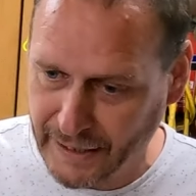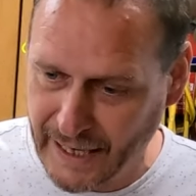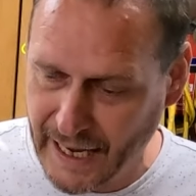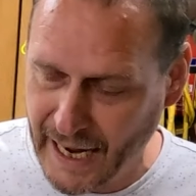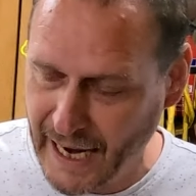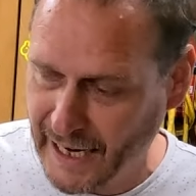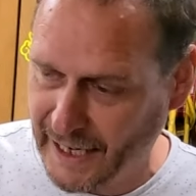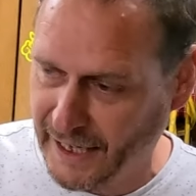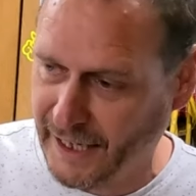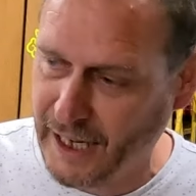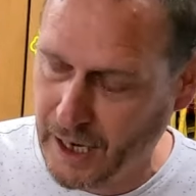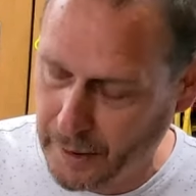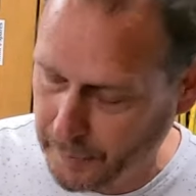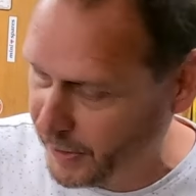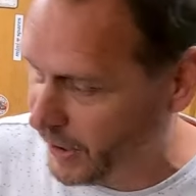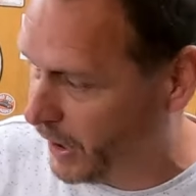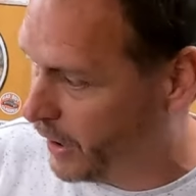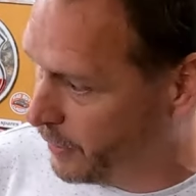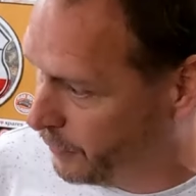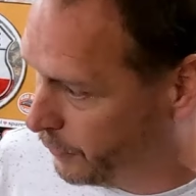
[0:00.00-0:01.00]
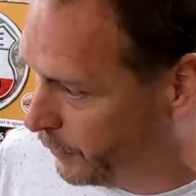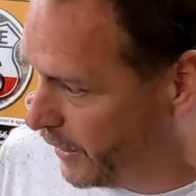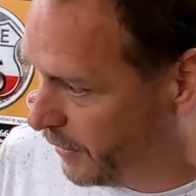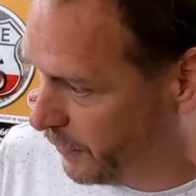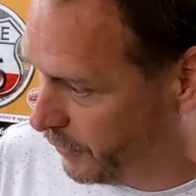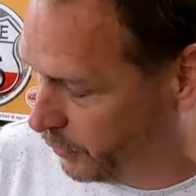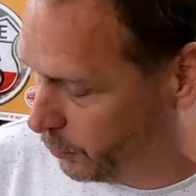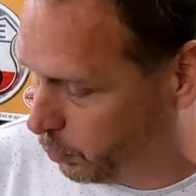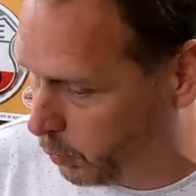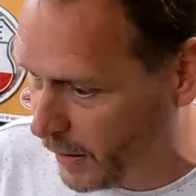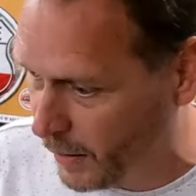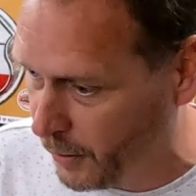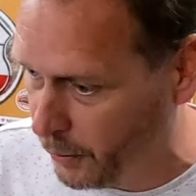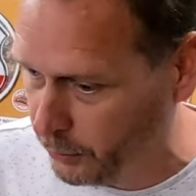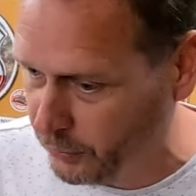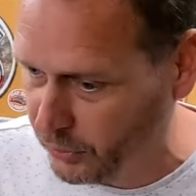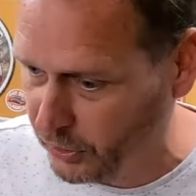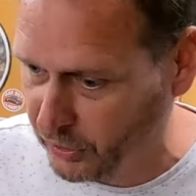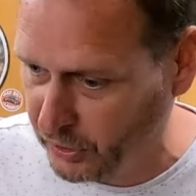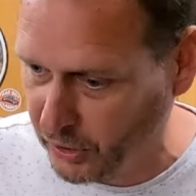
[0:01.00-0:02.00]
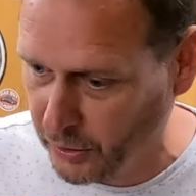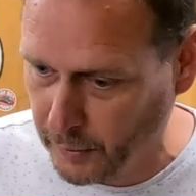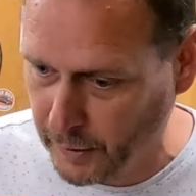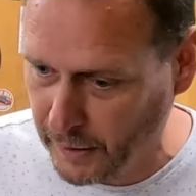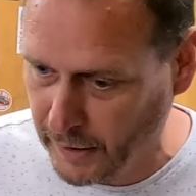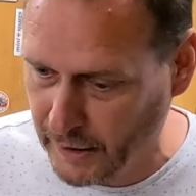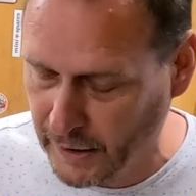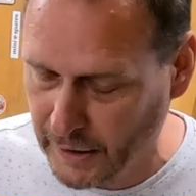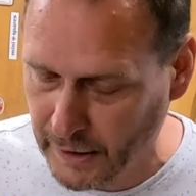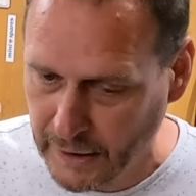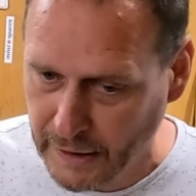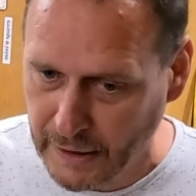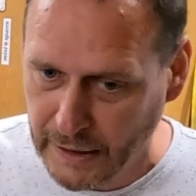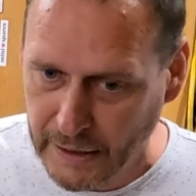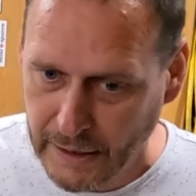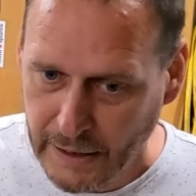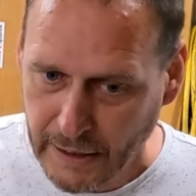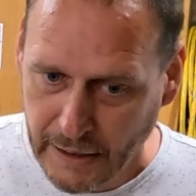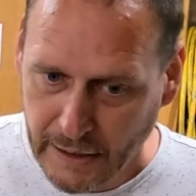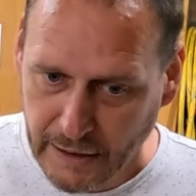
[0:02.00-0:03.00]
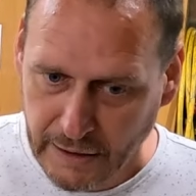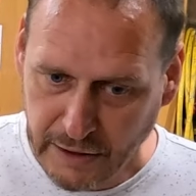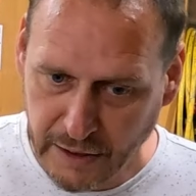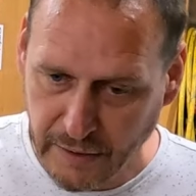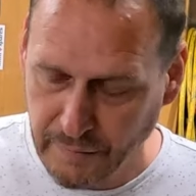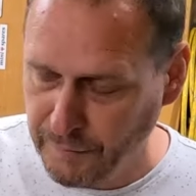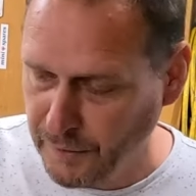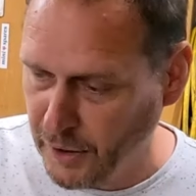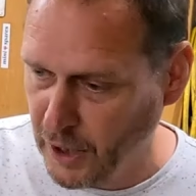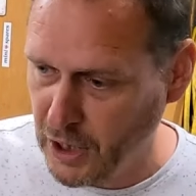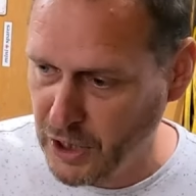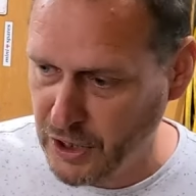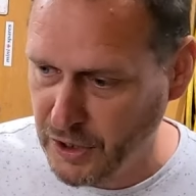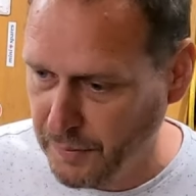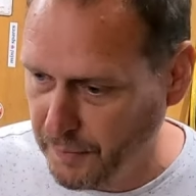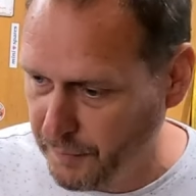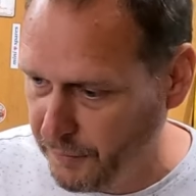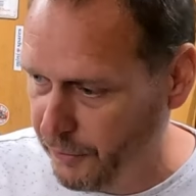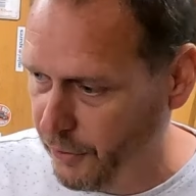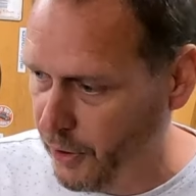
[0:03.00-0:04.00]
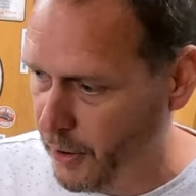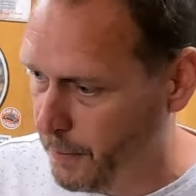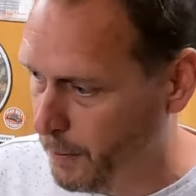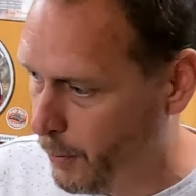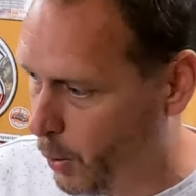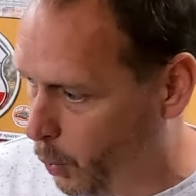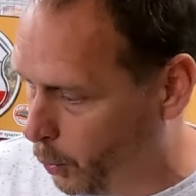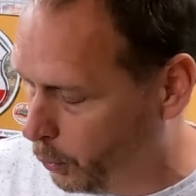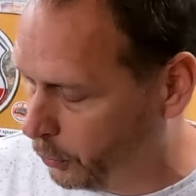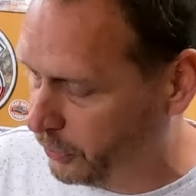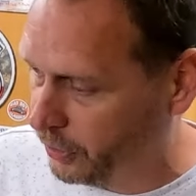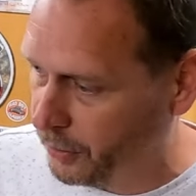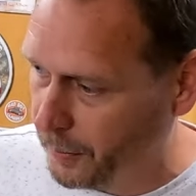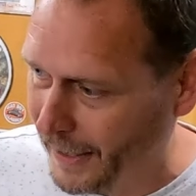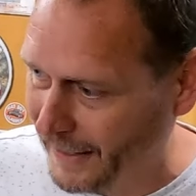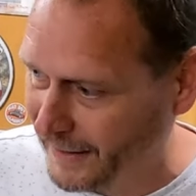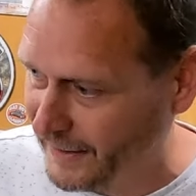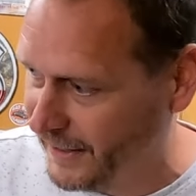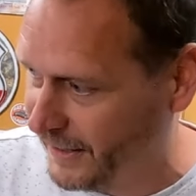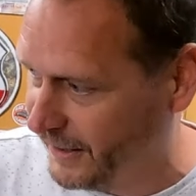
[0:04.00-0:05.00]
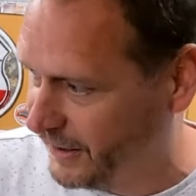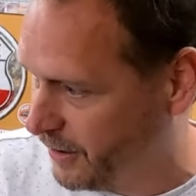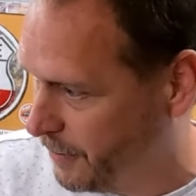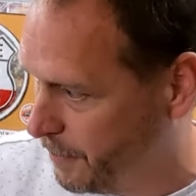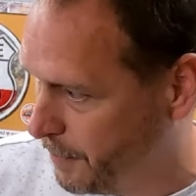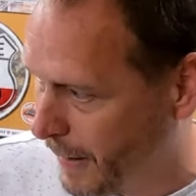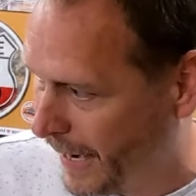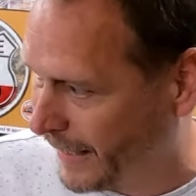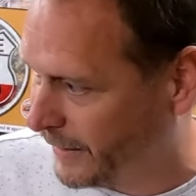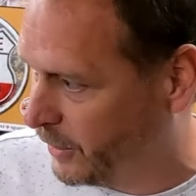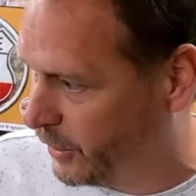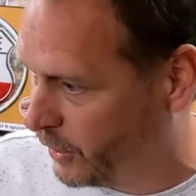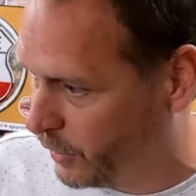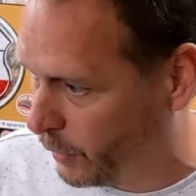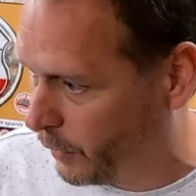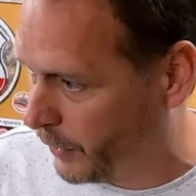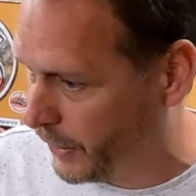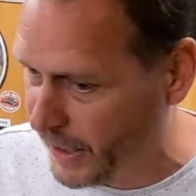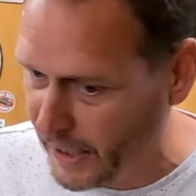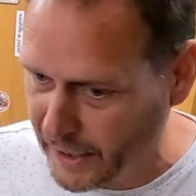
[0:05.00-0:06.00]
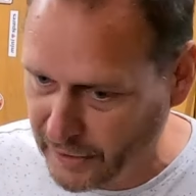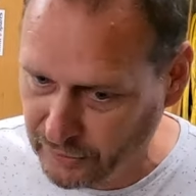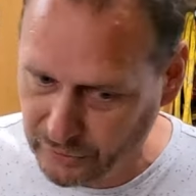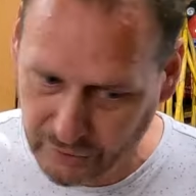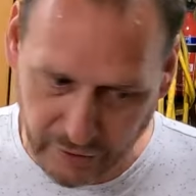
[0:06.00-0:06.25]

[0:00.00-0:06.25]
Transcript: Kit coming over here as well to do a conversion from automatic to manual on it.